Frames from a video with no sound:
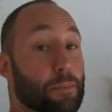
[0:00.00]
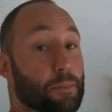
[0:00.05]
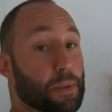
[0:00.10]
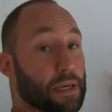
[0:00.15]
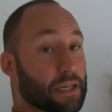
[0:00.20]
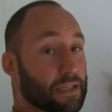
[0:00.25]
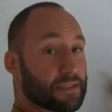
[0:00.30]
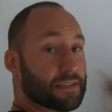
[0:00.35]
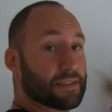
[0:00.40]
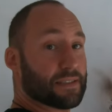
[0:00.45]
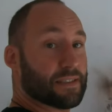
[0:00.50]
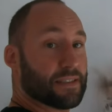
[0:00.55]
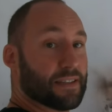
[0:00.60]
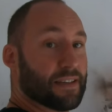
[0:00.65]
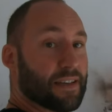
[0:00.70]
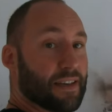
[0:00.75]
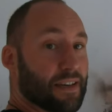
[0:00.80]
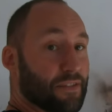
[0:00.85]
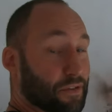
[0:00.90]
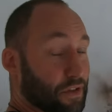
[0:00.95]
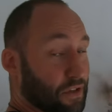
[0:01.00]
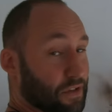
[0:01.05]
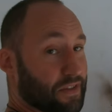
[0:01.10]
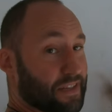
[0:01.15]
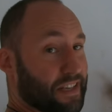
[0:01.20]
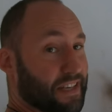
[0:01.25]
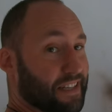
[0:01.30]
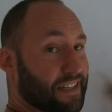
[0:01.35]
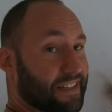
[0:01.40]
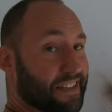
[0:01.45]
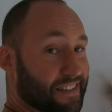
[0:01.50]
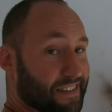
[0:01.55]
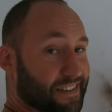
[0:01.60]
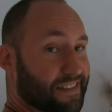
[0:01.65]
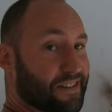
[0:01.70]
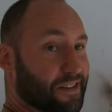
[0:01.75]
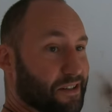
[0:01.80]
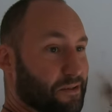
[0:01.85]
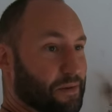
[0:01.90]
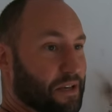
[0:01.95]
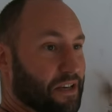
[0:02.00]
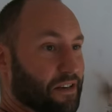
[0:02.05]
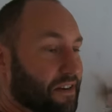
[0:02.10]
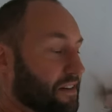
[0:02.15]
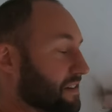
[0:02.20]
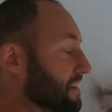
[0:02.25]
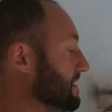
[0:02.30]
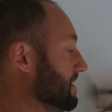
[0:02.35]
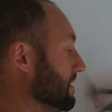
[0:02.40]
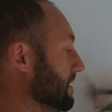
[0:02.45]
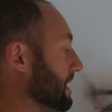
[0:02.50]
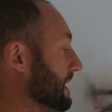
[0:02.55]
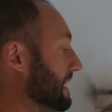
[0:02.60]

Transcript: But if you go to skinny, it's going to be a lot easier.